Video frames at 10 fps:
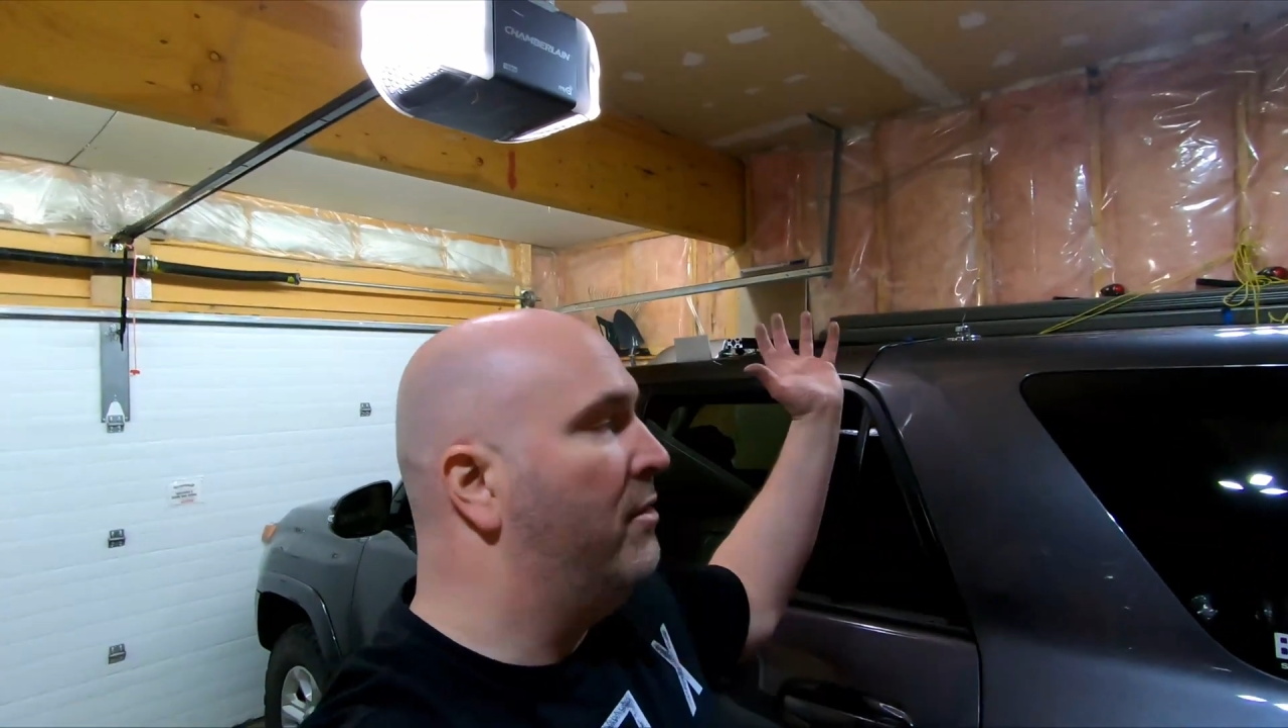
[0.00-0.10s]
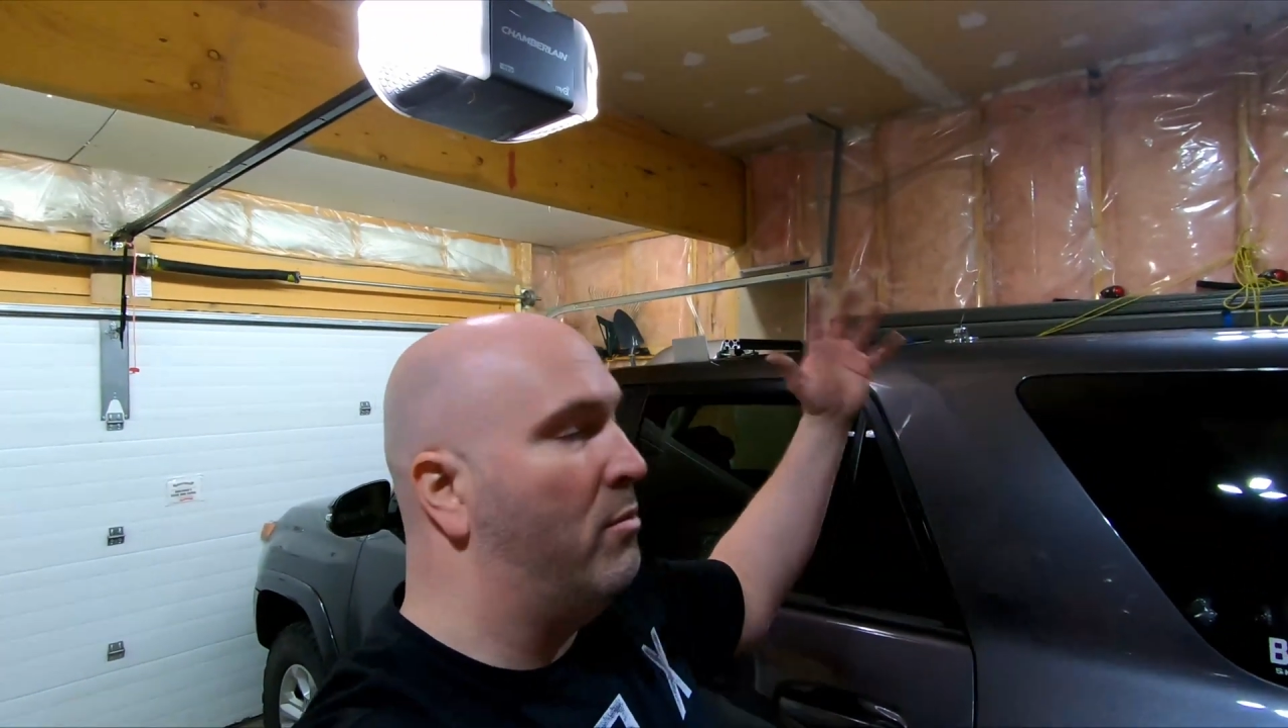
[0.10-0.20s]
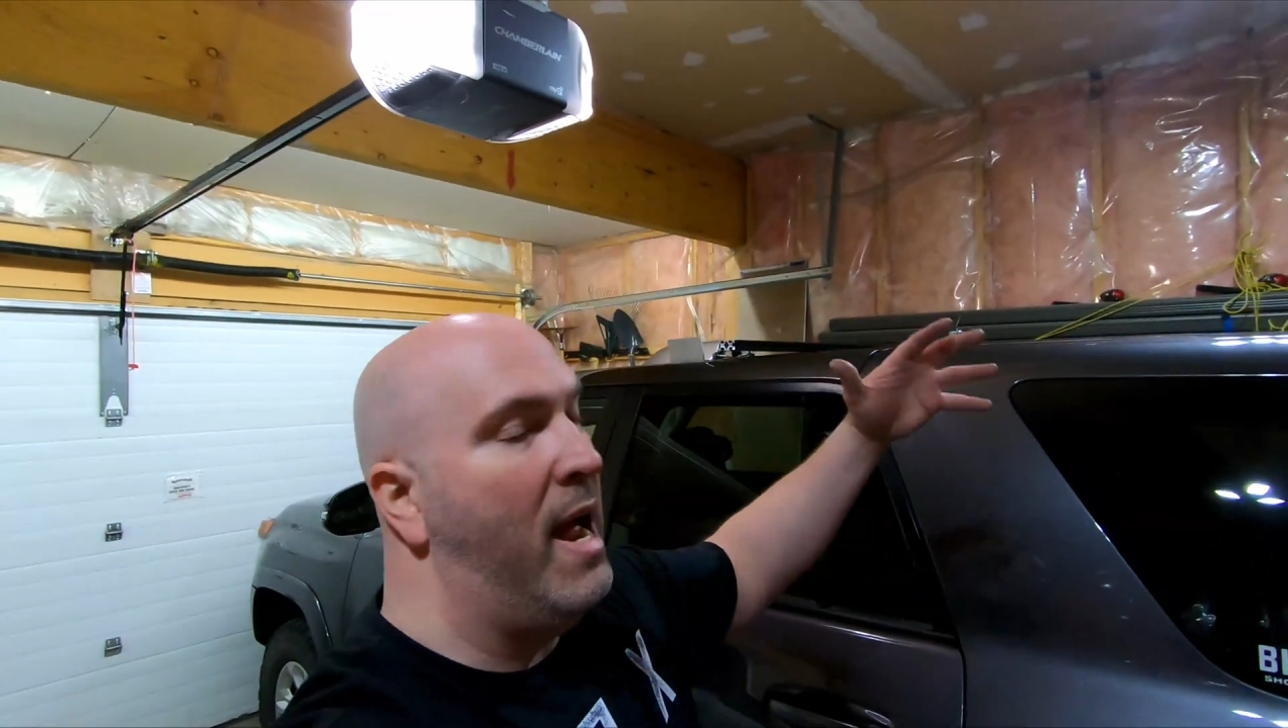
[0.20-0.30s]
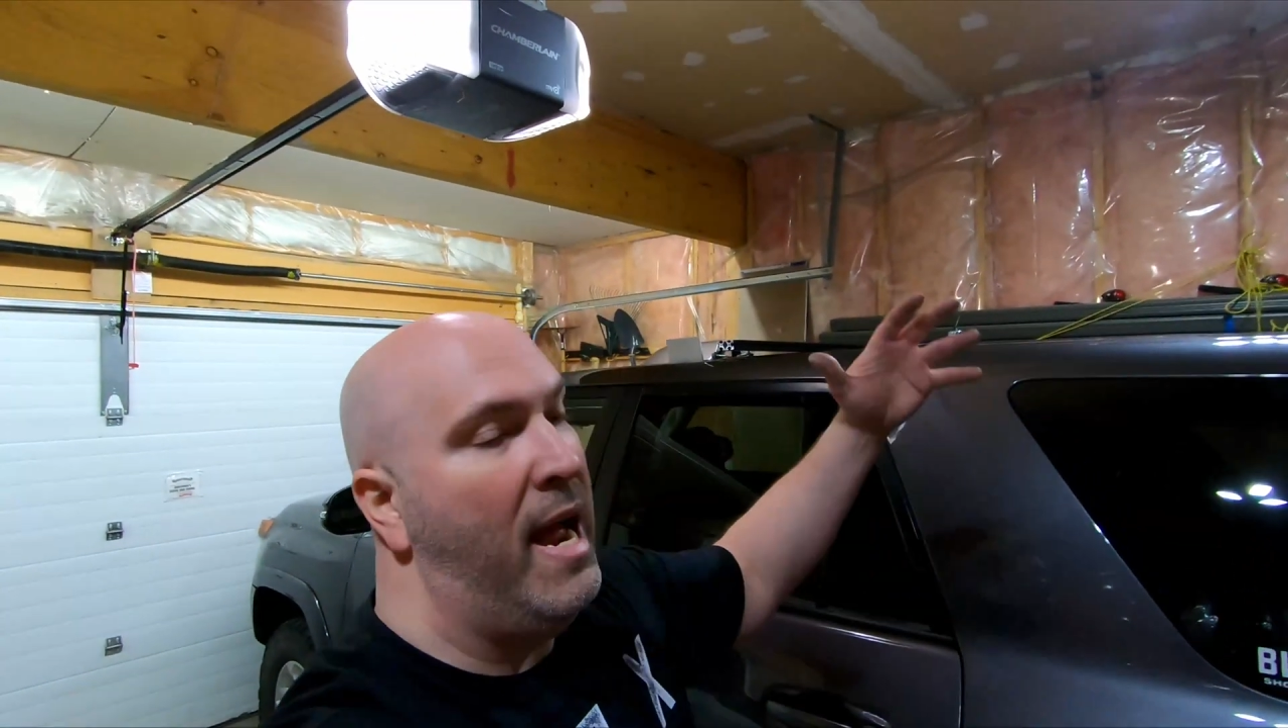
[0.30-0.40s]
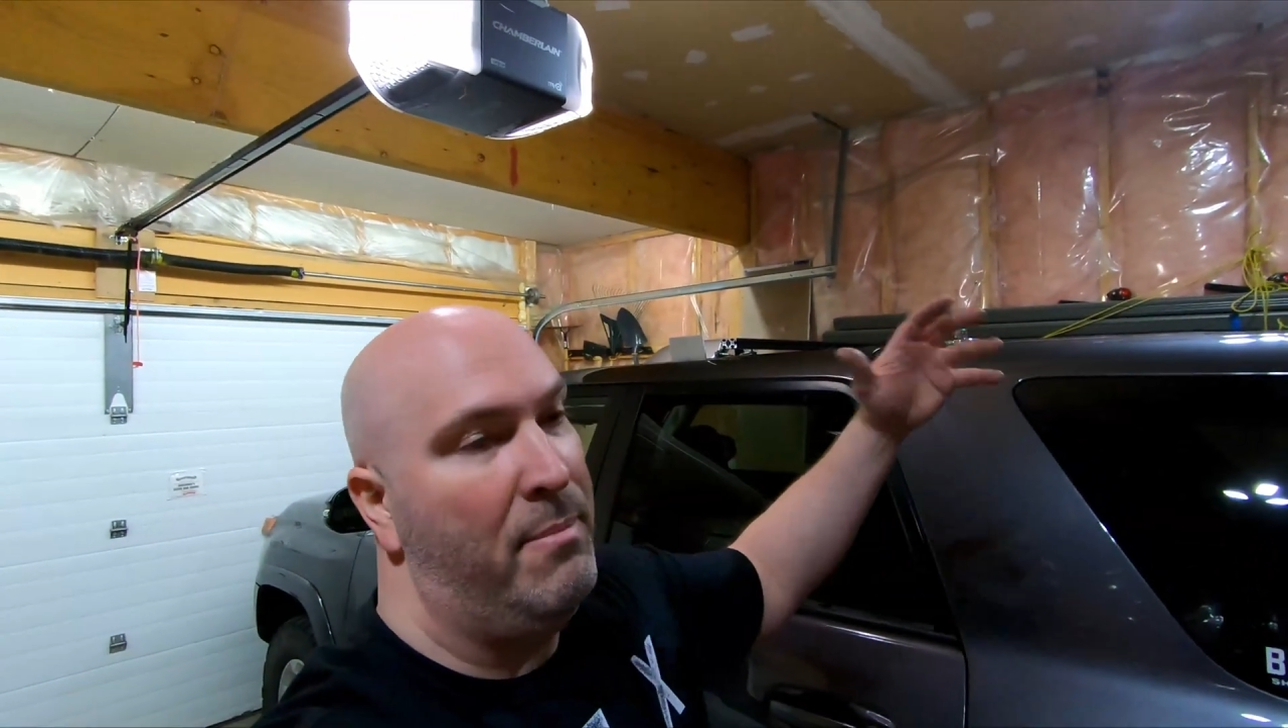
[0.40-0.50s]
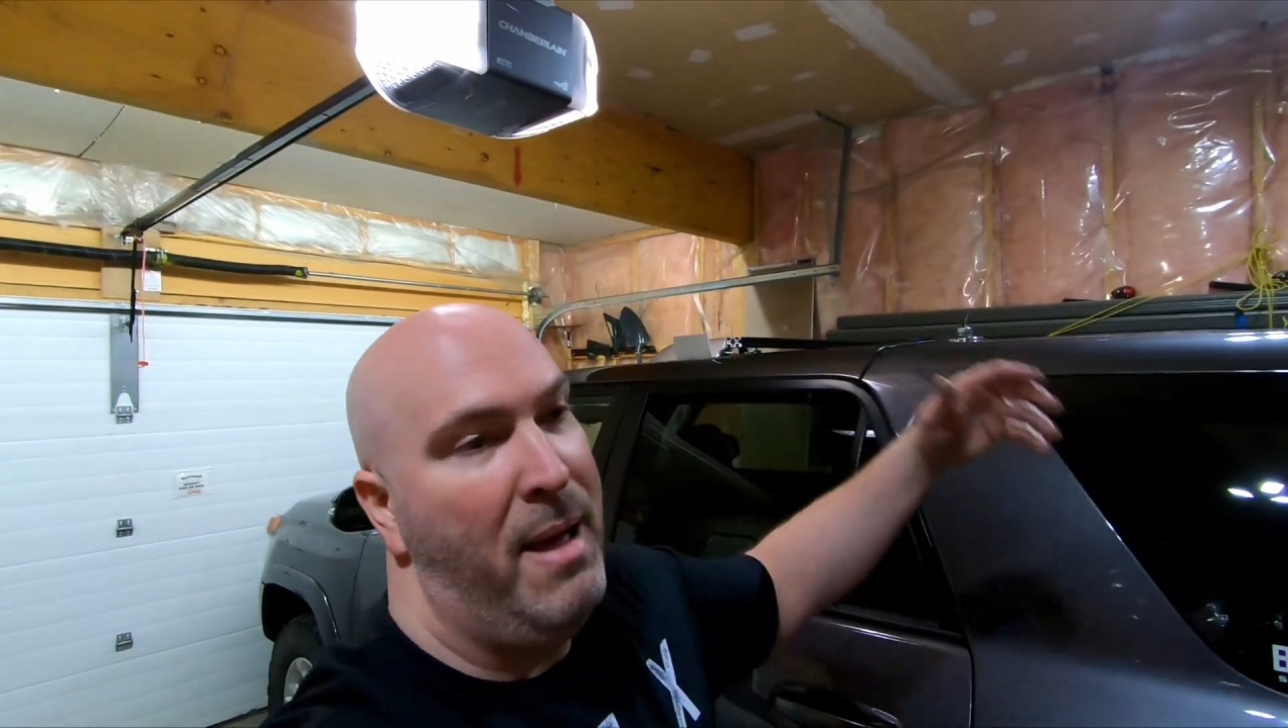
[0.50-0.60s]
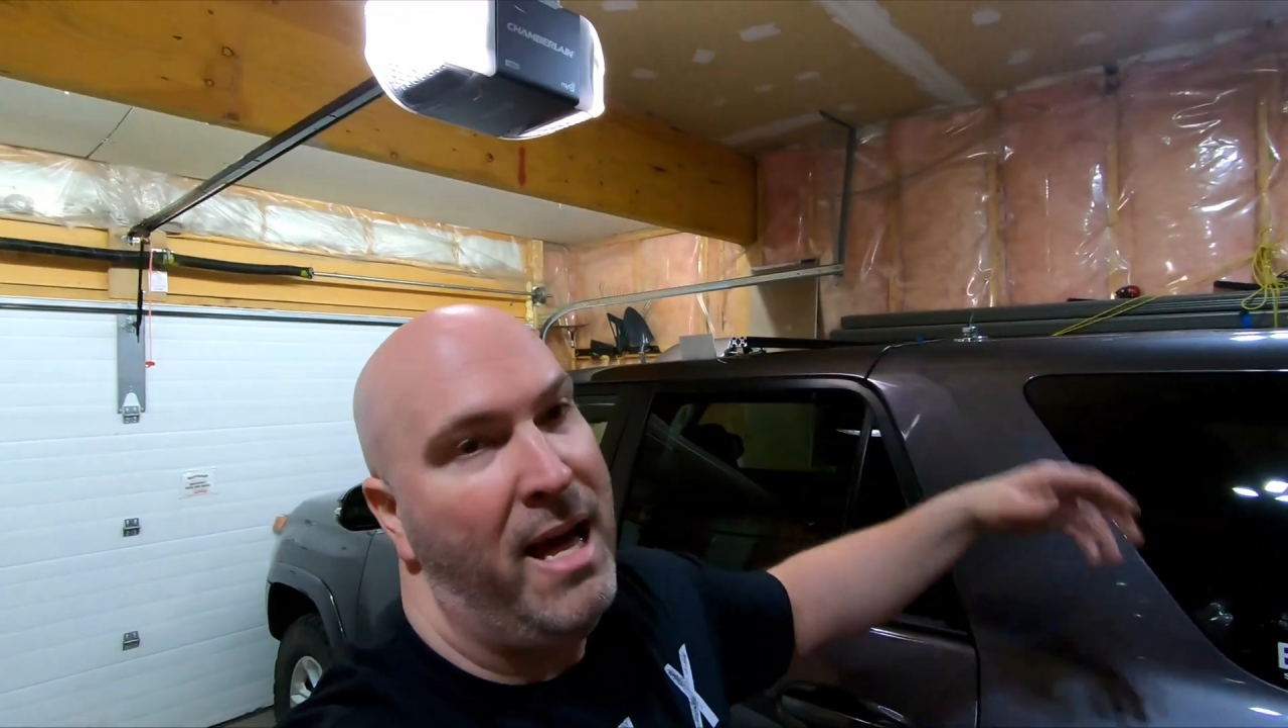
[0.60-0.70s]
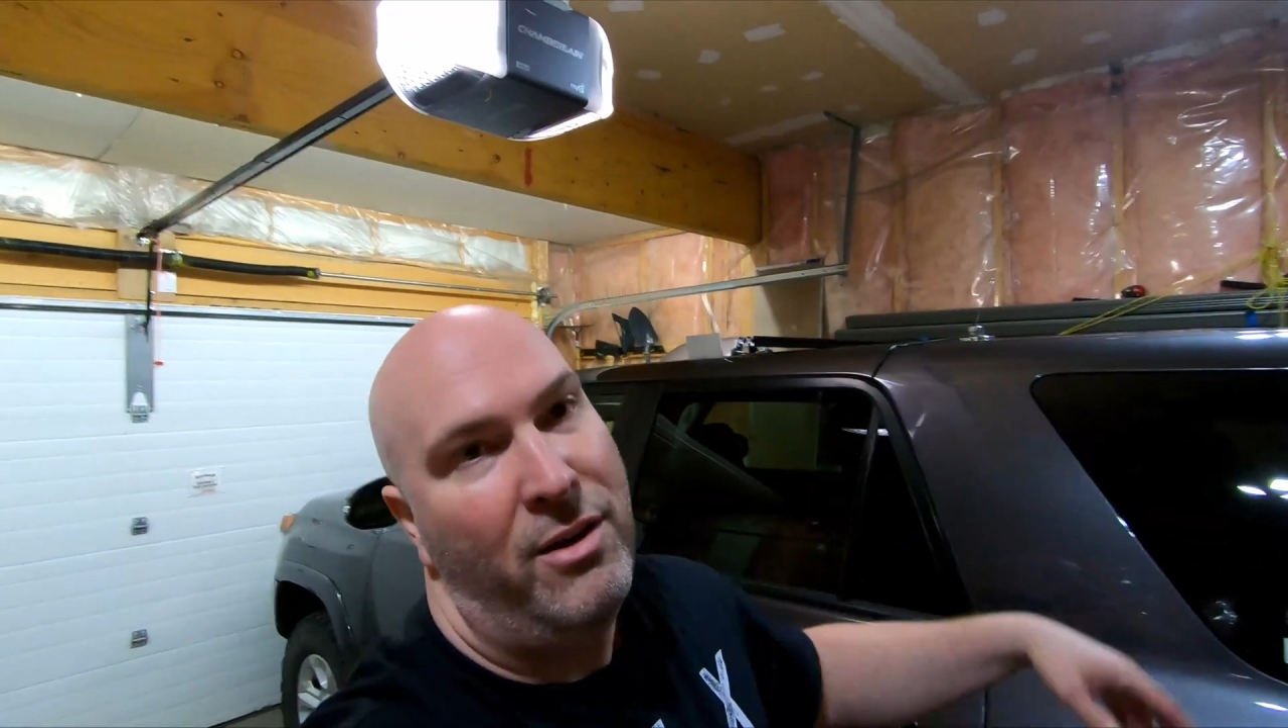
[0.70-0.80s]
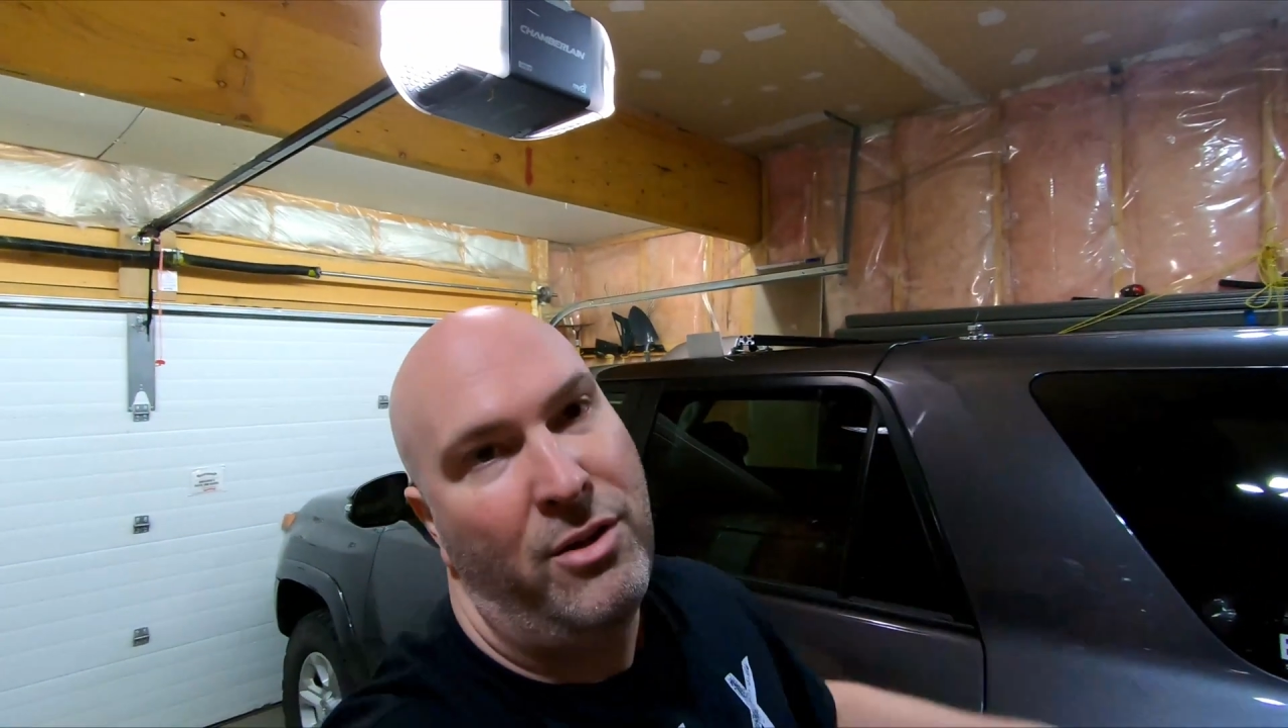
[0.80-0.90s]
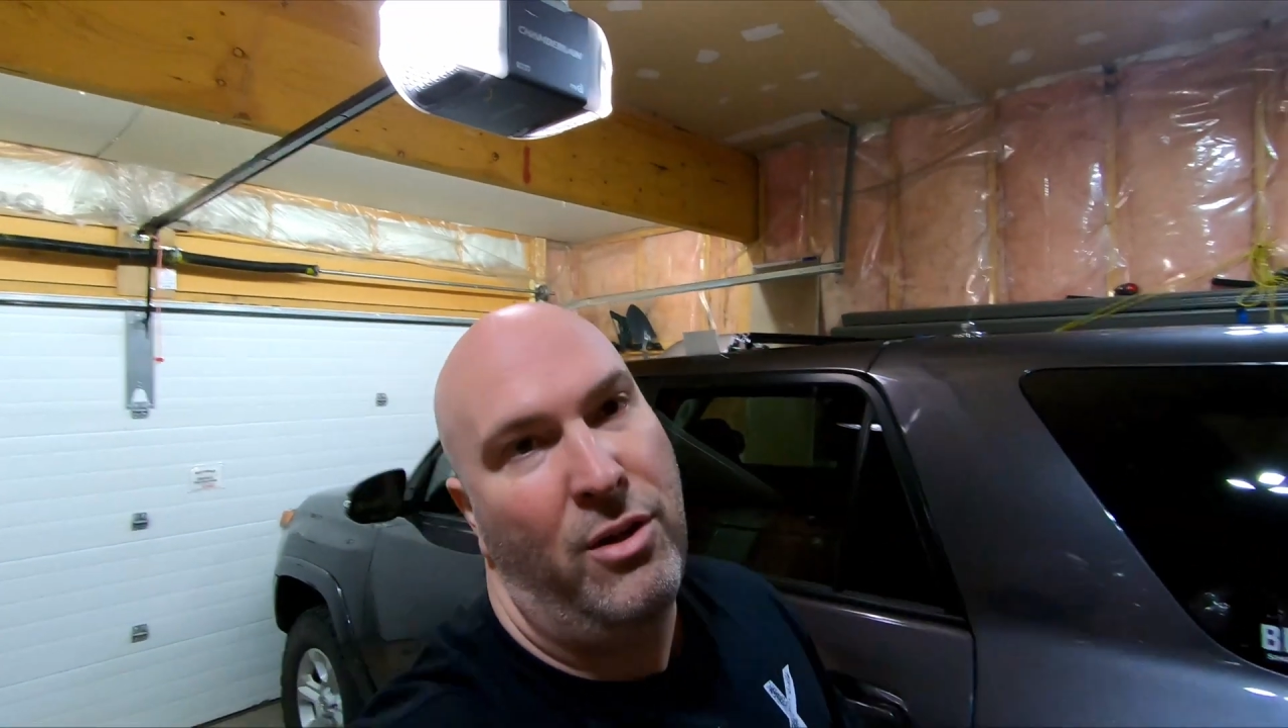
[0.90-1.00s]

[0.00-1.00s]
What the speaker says: rack matters,